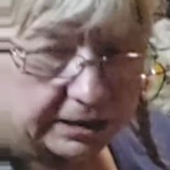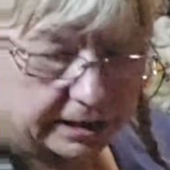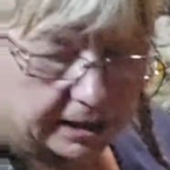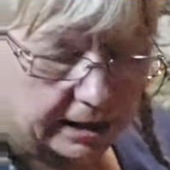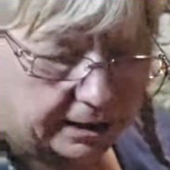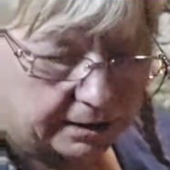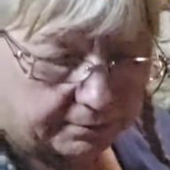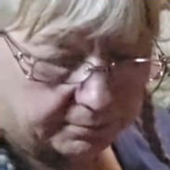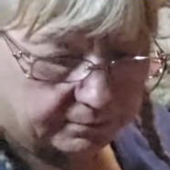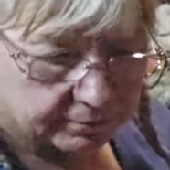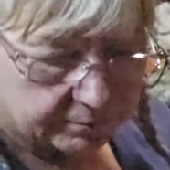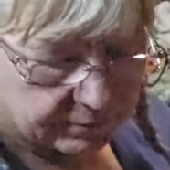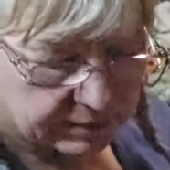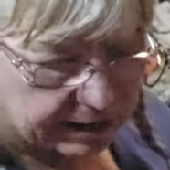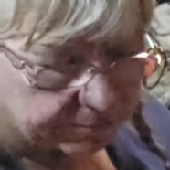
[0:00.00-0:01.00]
day
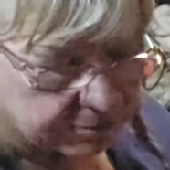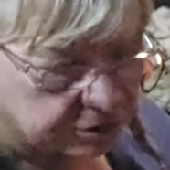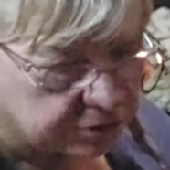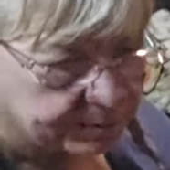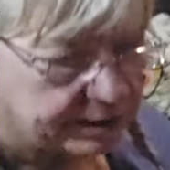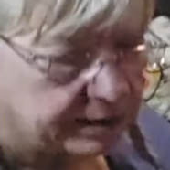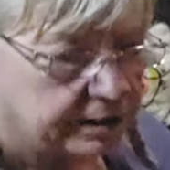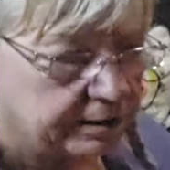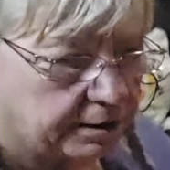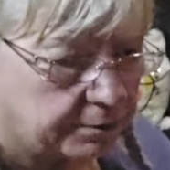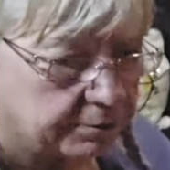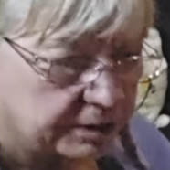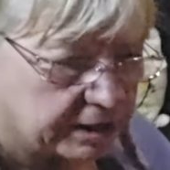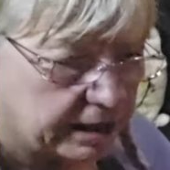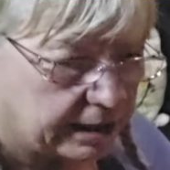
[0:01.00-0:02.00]
after spending the
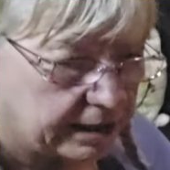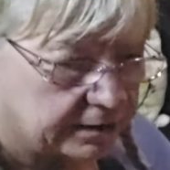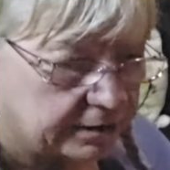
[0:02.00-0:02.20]
whole day